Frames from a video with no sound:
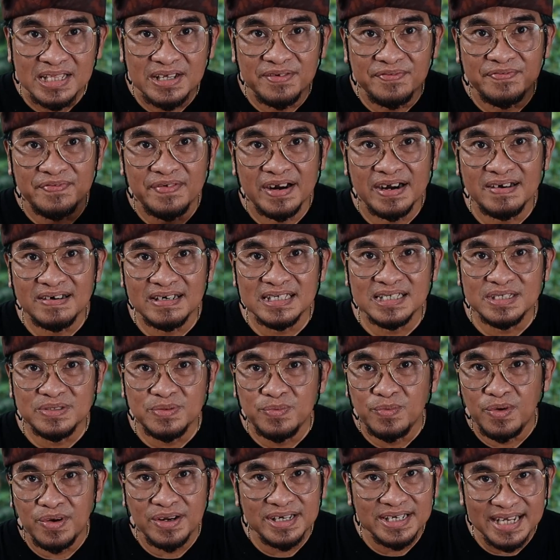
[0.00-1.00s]
the
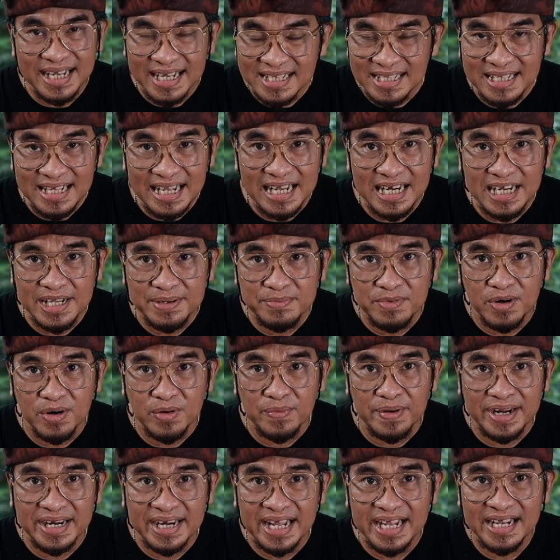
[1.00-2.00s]
virus won't deadly
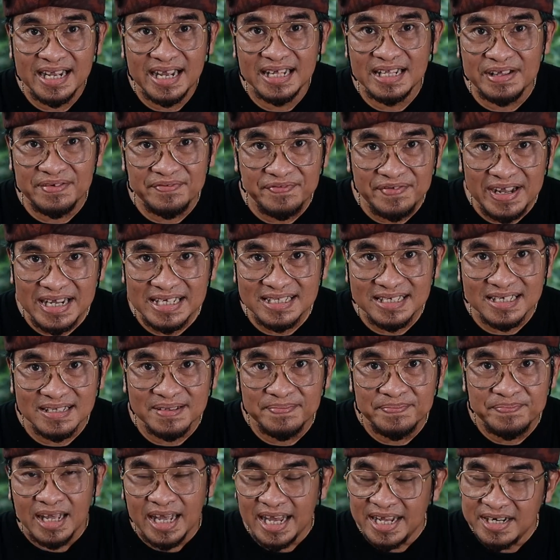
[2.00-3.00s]
anymore when they got
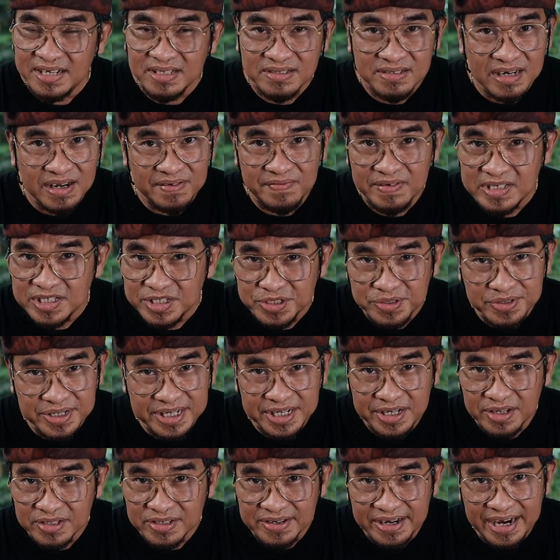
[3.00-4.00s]
infected. And the travelers
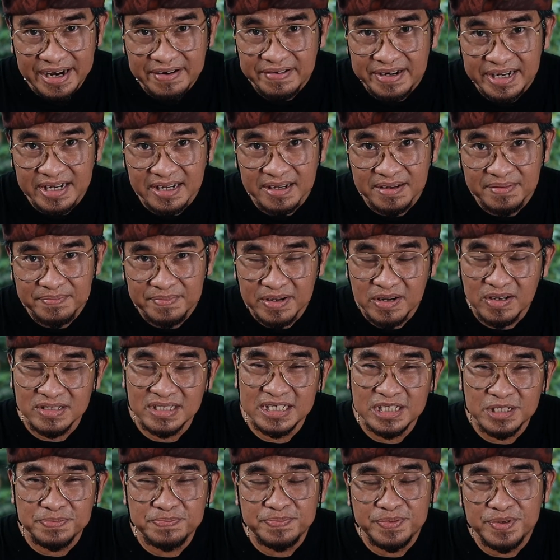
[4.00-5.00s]
surely not carrying
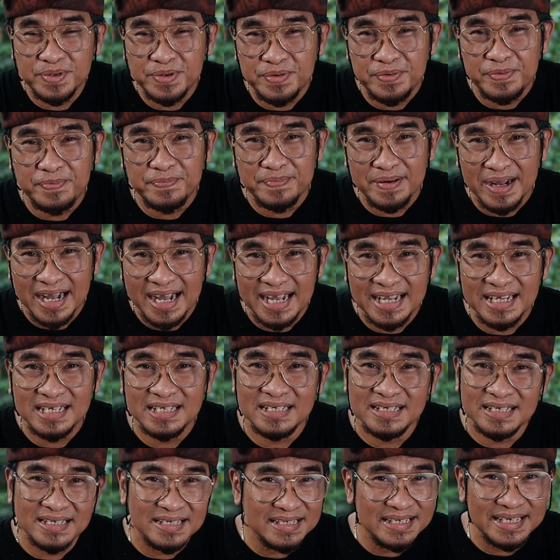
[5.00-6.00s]
because it's proved by
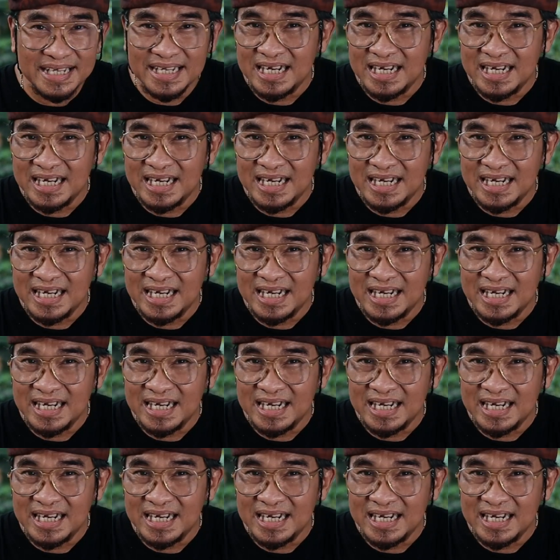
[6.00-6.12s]
the